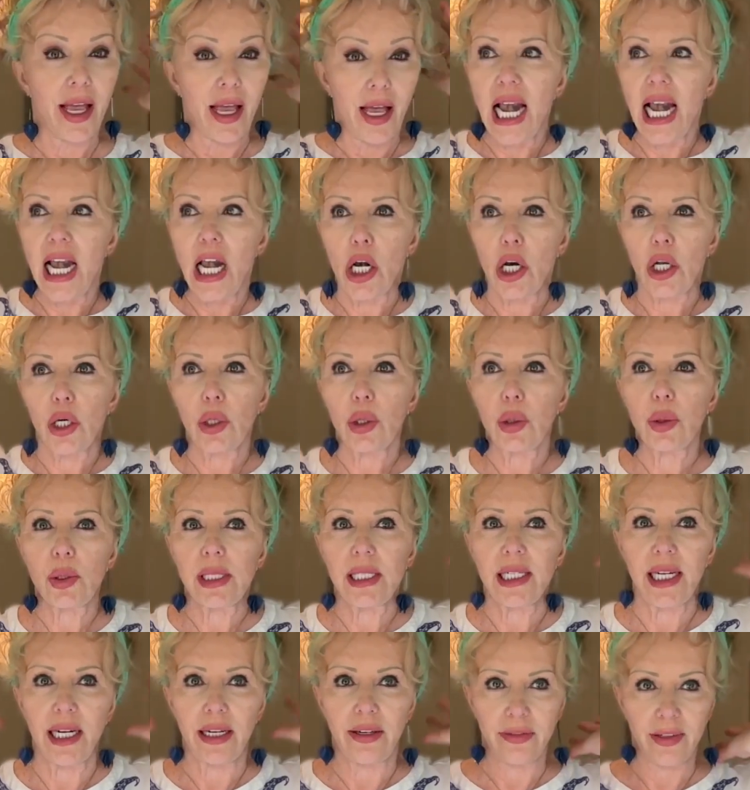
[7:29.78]

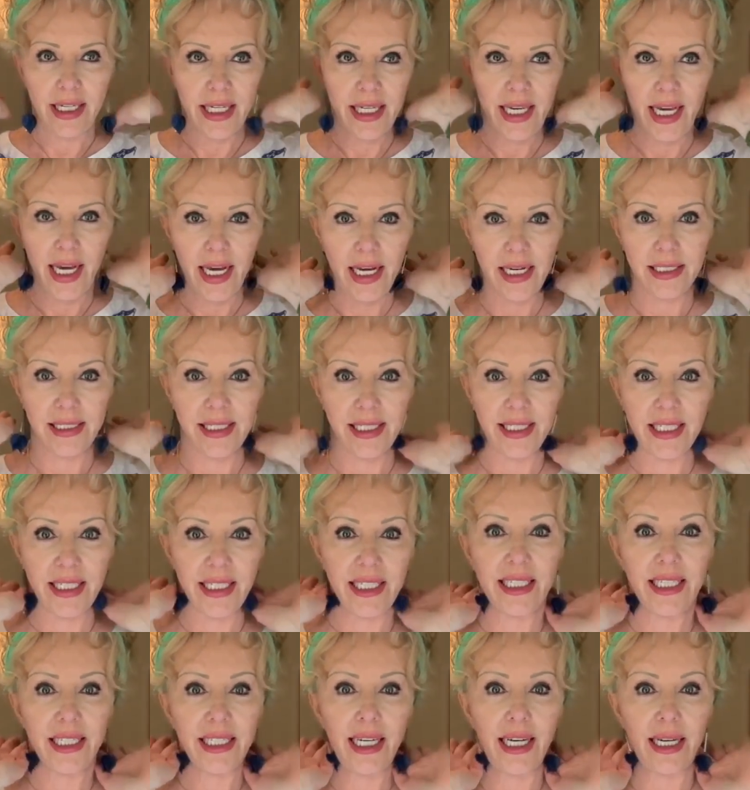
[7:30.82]
Loose, lovely curls, and it
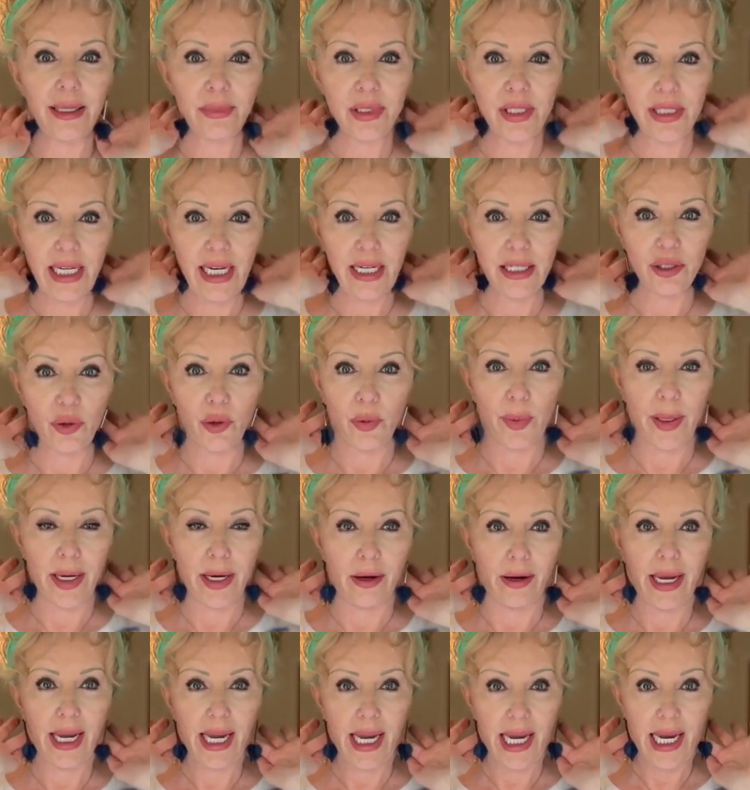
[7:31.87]
comes down to
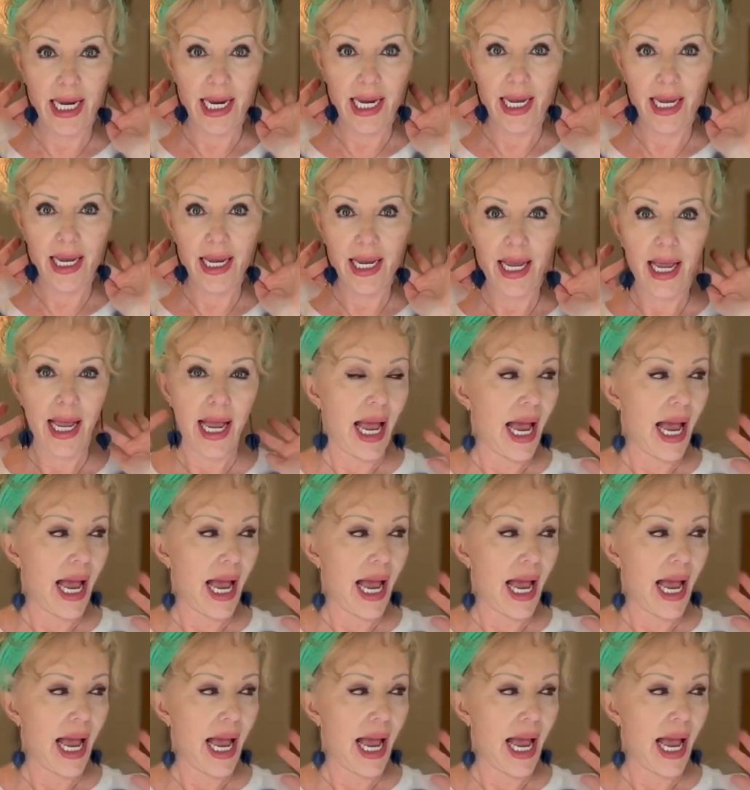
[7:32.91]
about here,